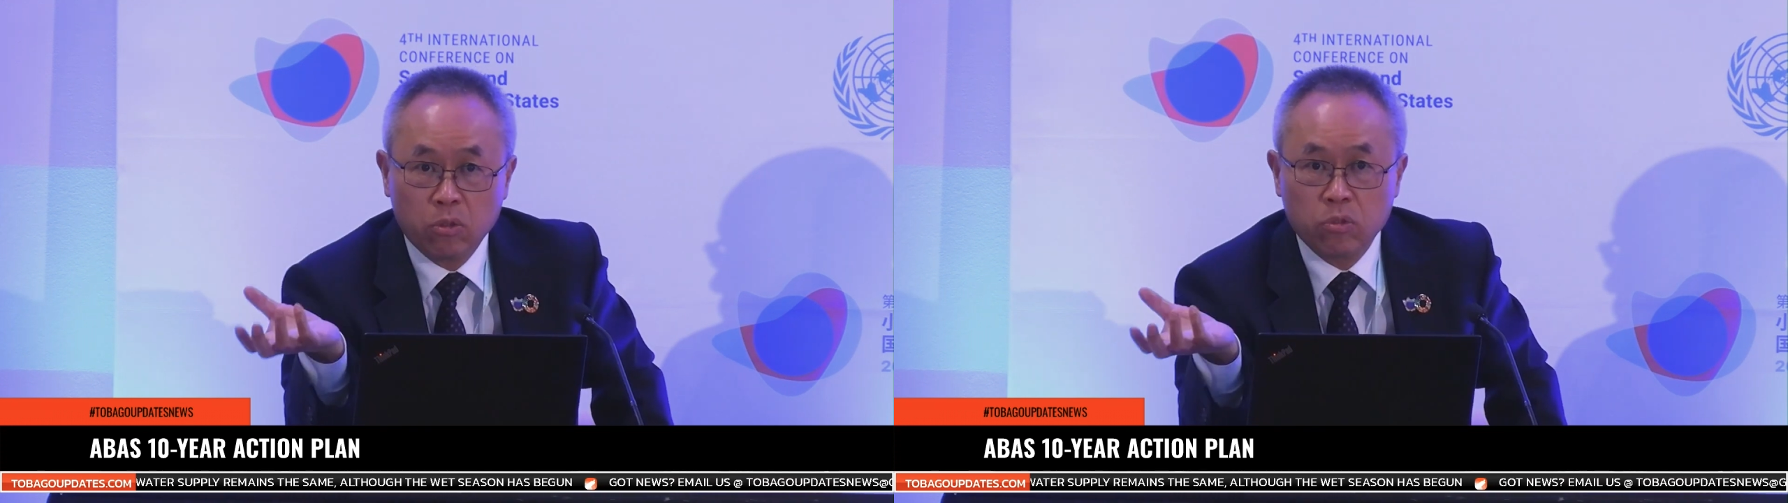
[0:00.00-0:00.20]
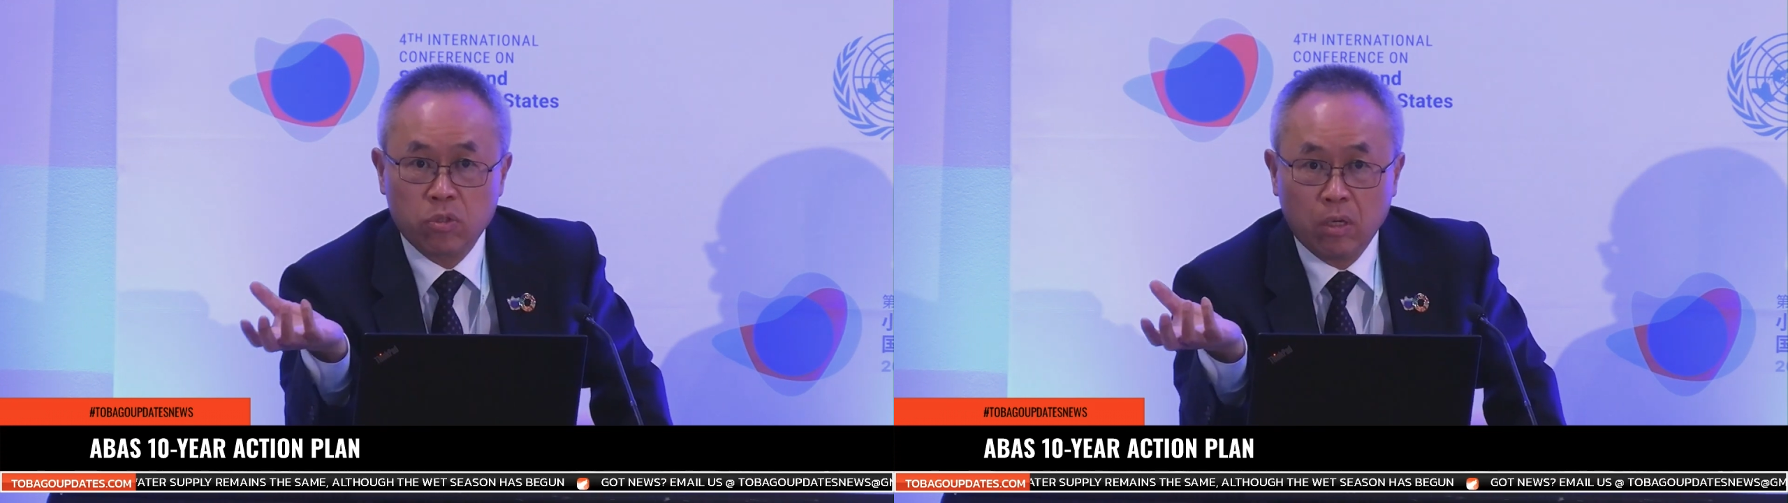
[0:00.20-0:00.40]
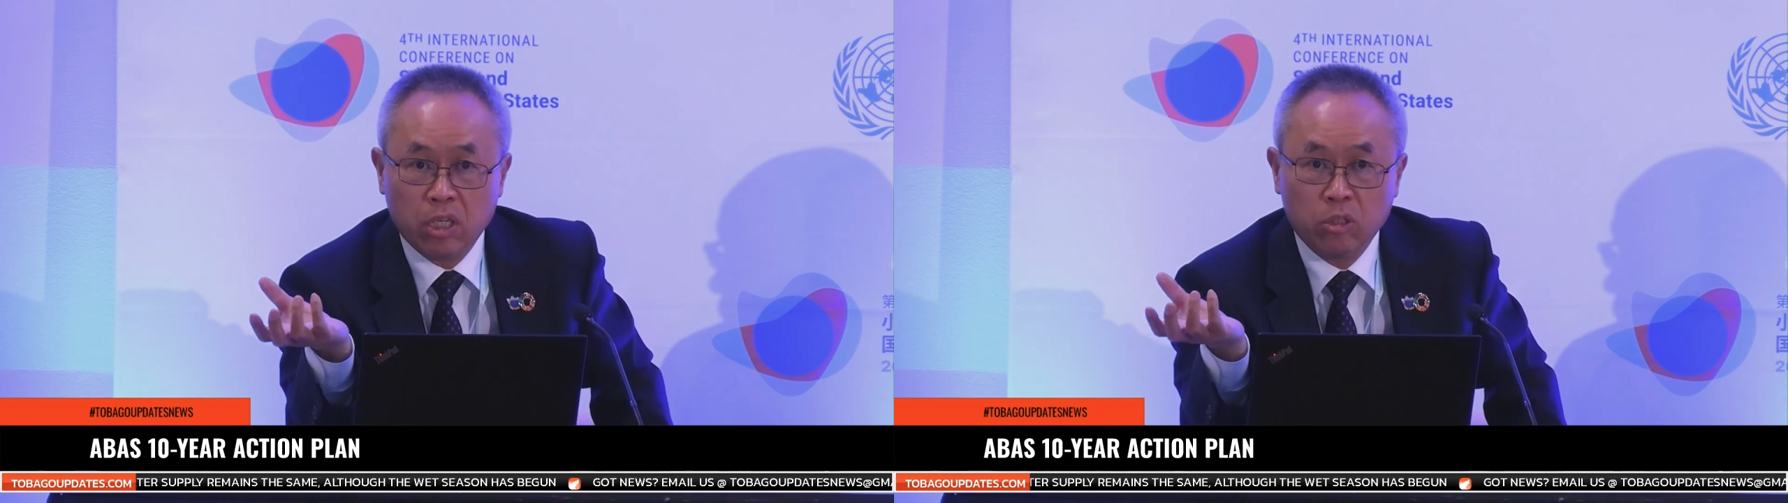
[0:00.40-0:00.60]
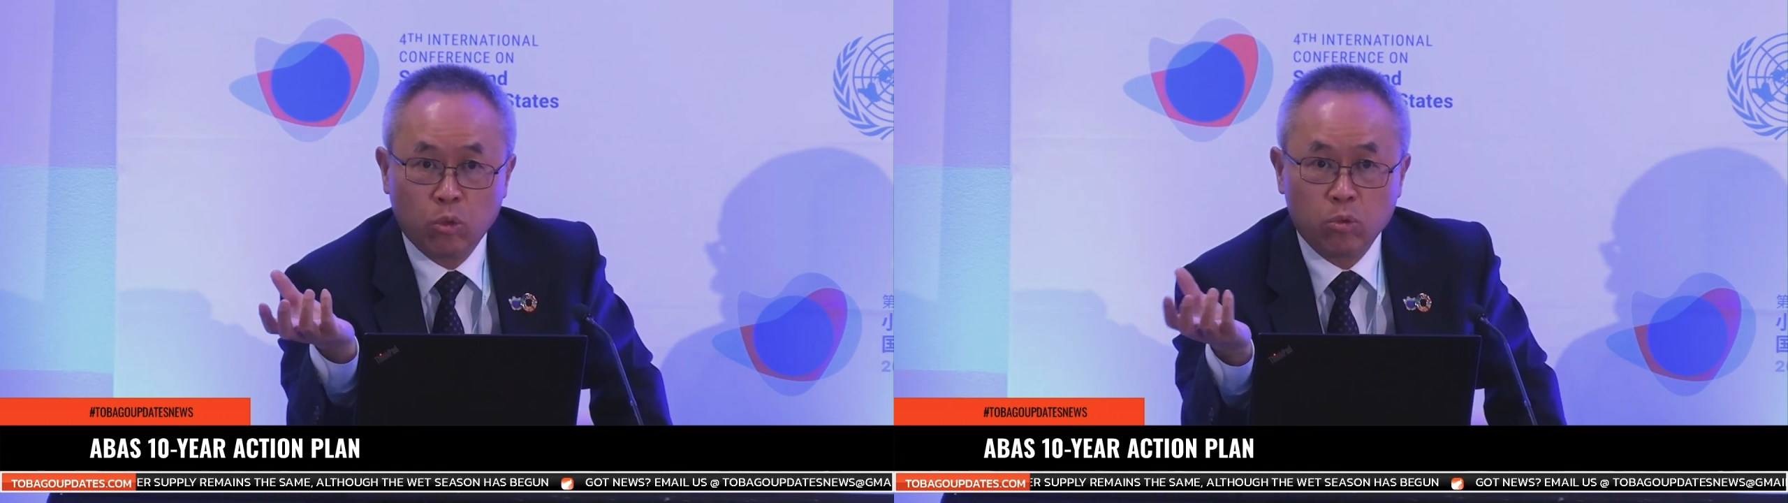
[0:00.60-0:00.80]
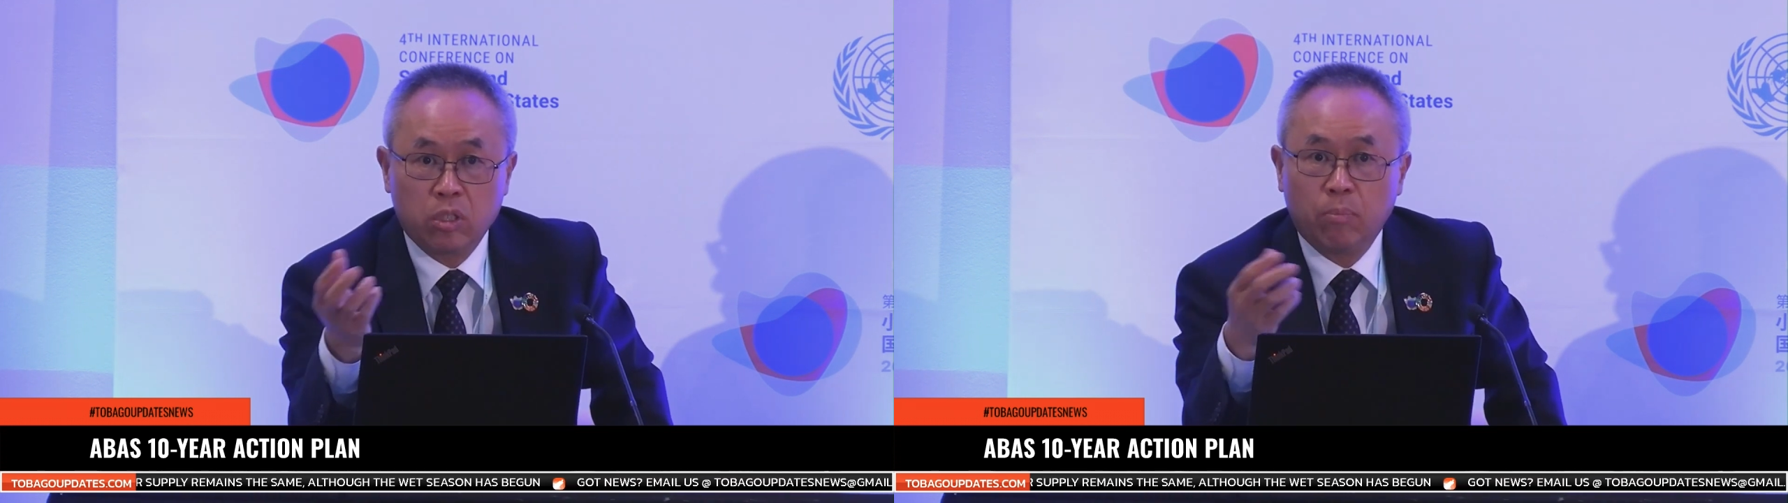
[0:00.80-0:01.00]
also
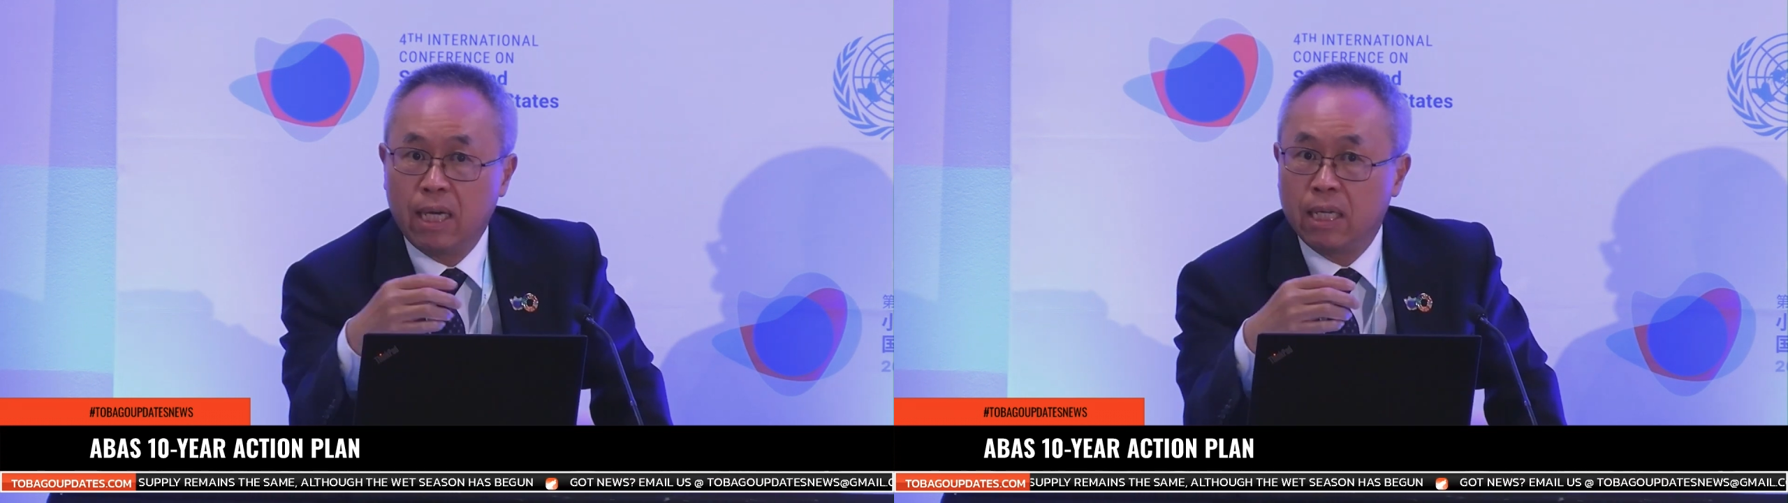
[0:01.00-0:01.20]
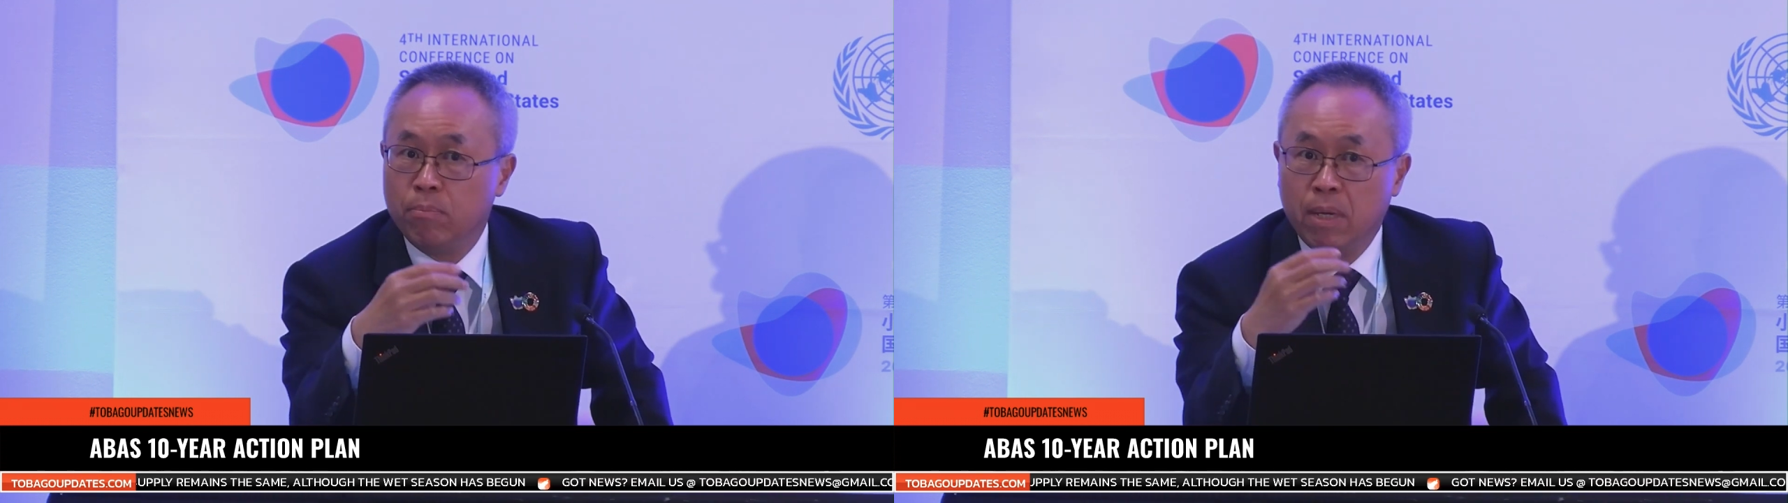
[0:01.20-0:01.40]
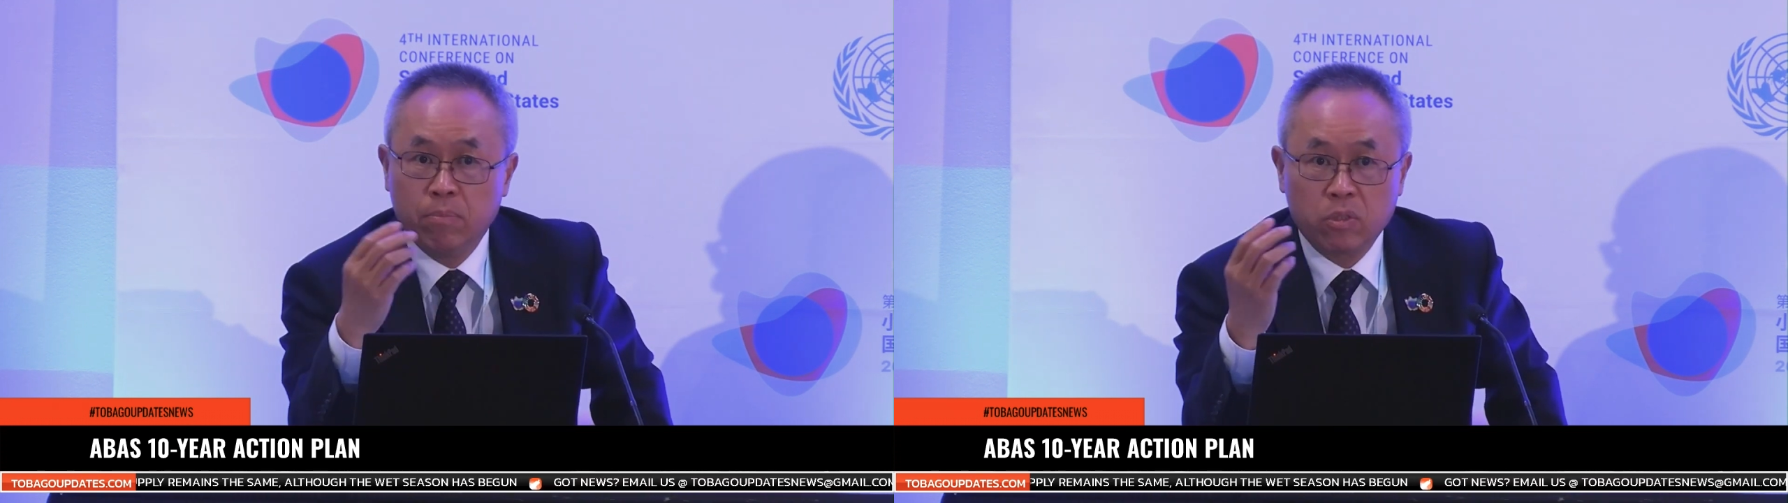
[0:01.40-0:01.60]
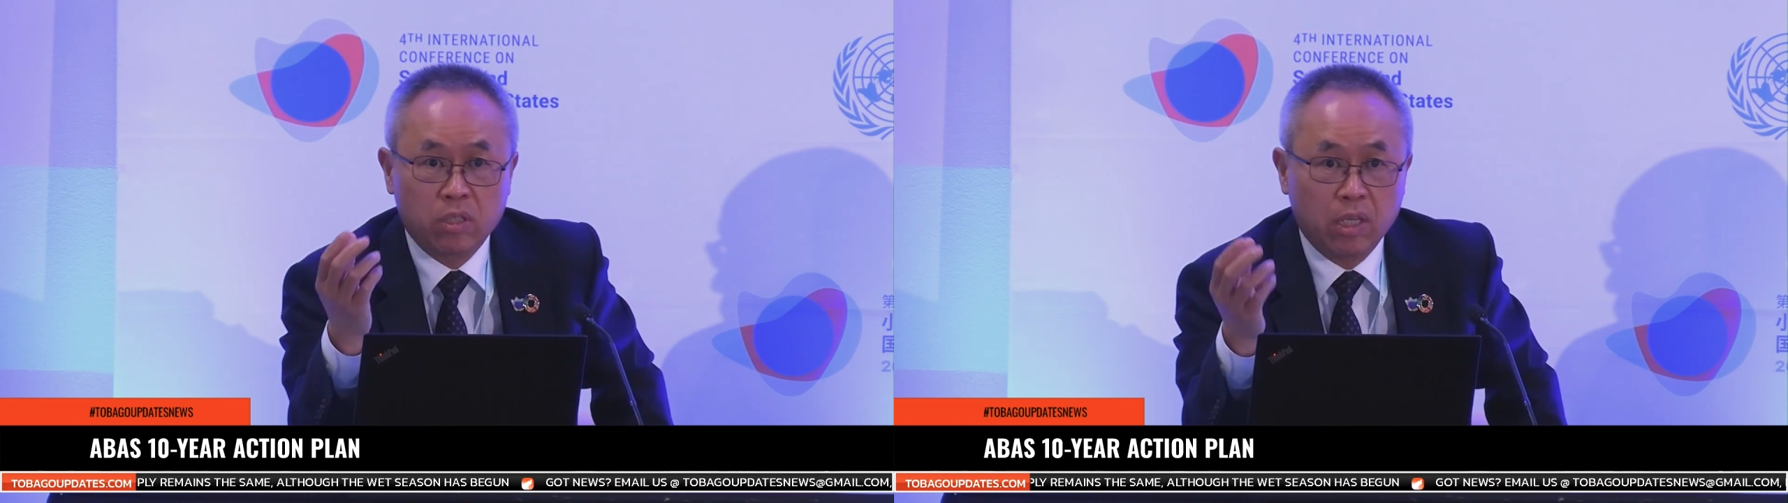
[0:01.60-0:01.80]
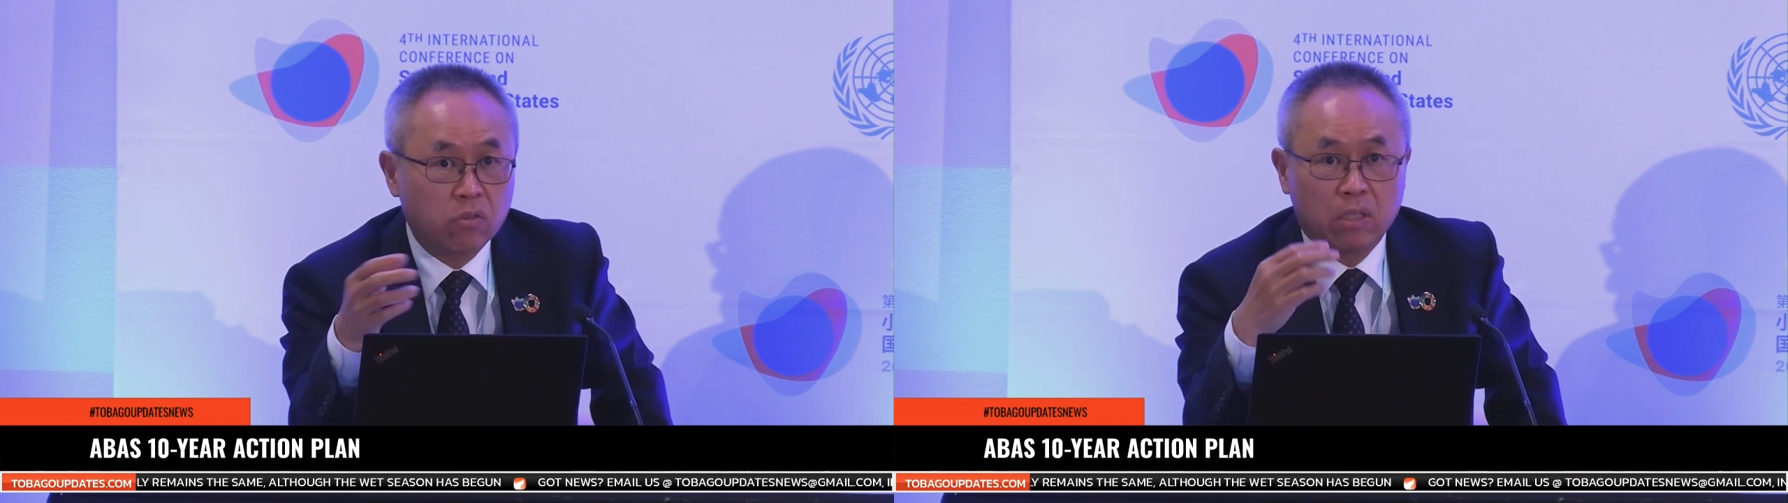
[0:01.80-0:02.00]
endorsed by the member
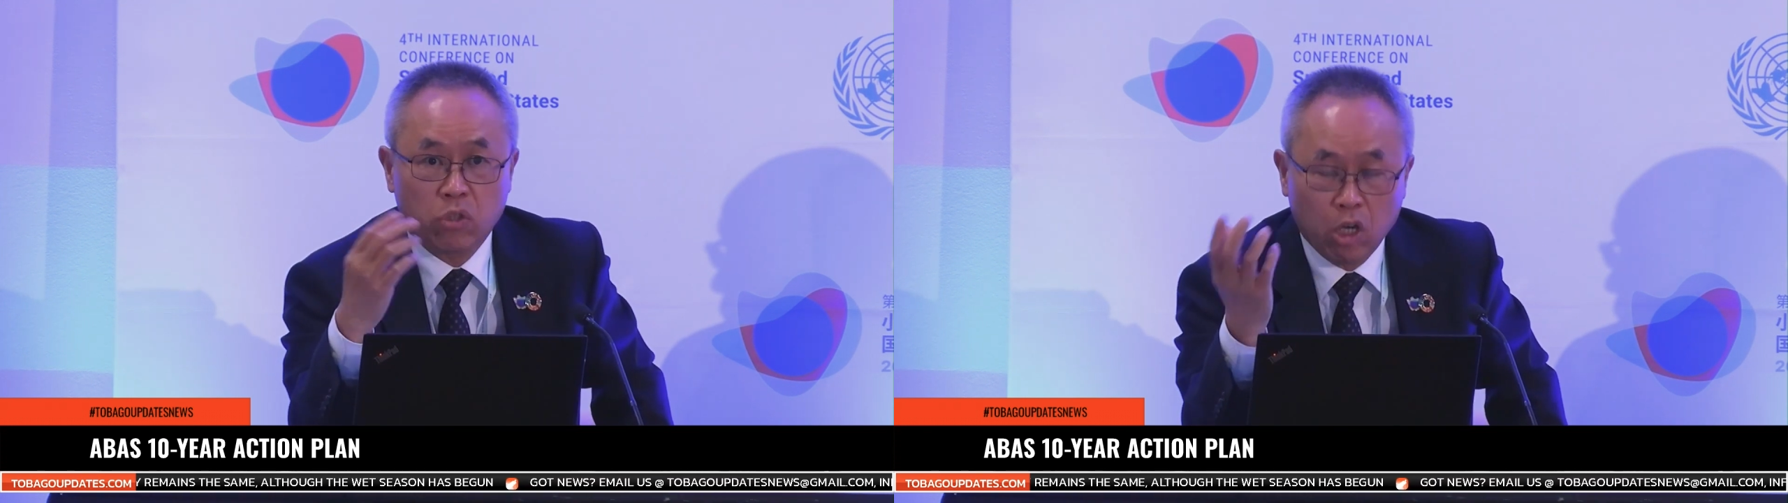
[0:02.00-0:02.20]
states as a